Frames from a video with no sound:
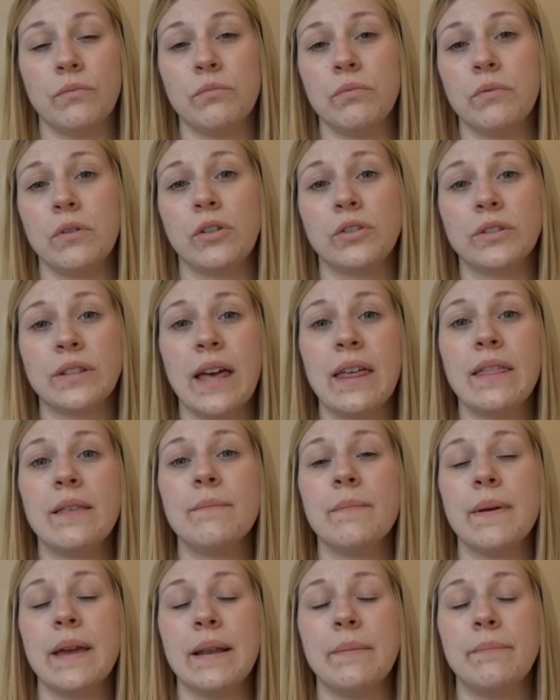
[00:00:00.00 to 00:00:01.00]
because they're the
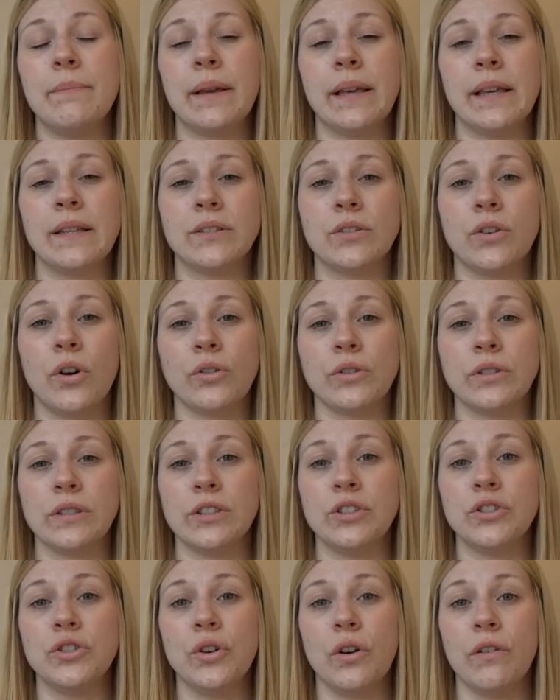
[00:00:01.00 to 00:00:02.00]
main biggest cost,
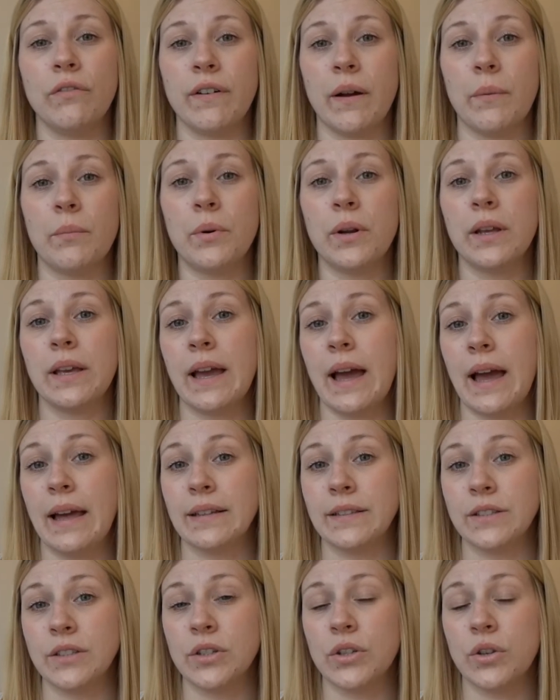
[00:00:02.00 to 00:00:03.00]
is your fabric
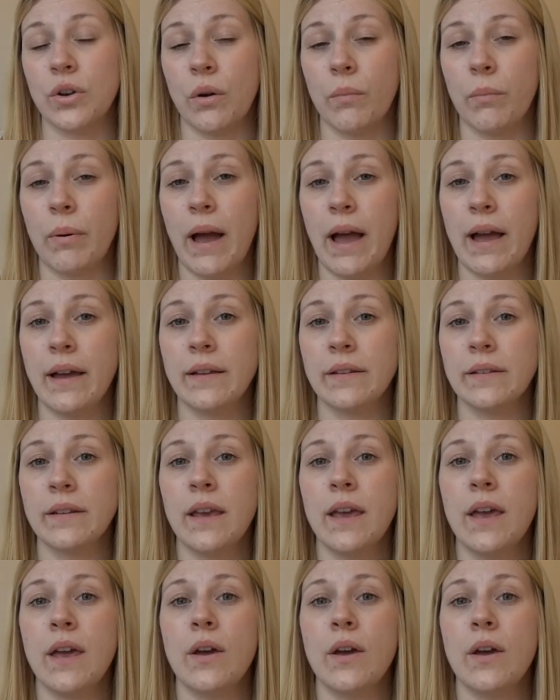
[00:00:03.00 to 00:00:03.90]
and your pattern